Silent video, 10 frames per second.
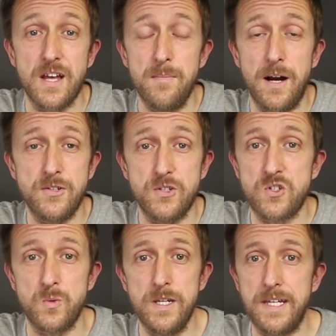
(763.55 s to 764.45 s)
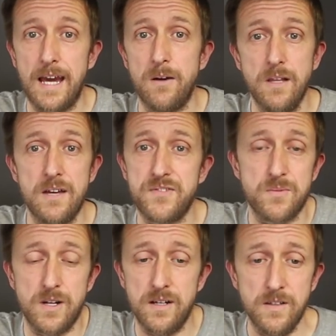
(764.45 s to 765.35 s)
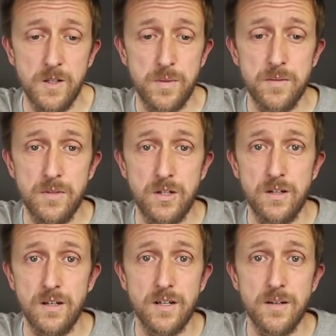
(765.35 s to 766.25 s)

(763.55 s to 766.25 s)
that I might just tweak out left and right a little bit more,